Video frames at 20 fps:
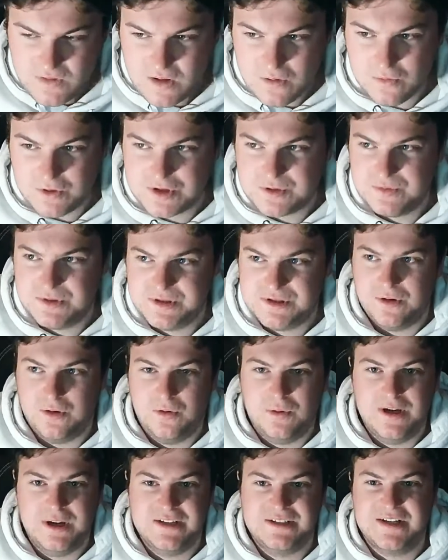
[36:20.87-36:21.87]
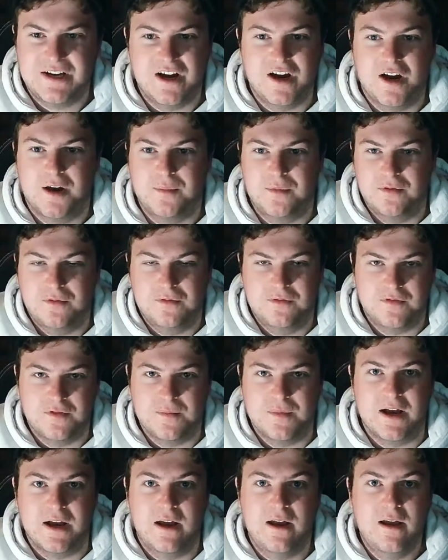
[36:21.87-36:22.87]
which was always terrible for
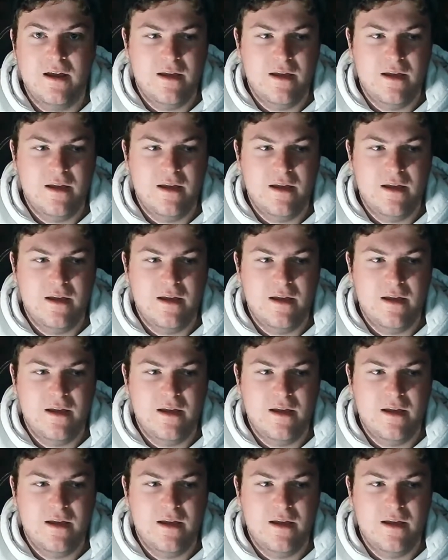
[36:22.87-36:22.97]
me.